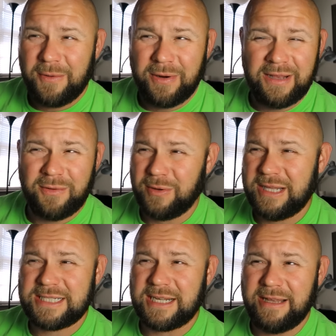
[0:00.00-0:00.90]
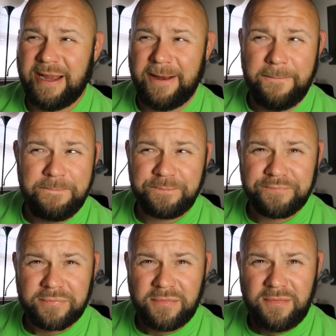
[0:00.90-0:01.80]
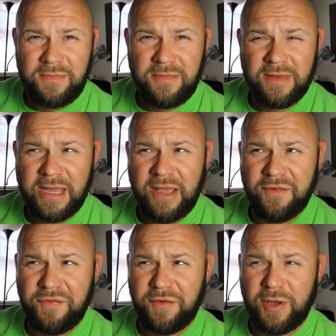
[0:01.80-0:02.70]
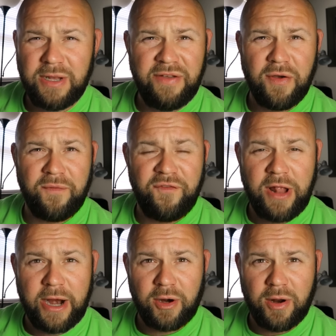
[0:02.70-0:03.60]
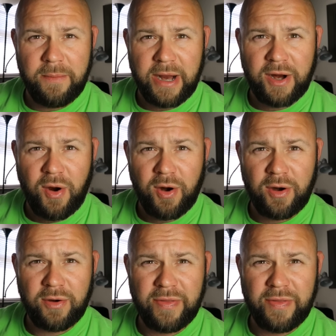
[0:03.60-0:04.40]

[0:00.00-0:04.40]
realistically, if you leave a flyer on my car,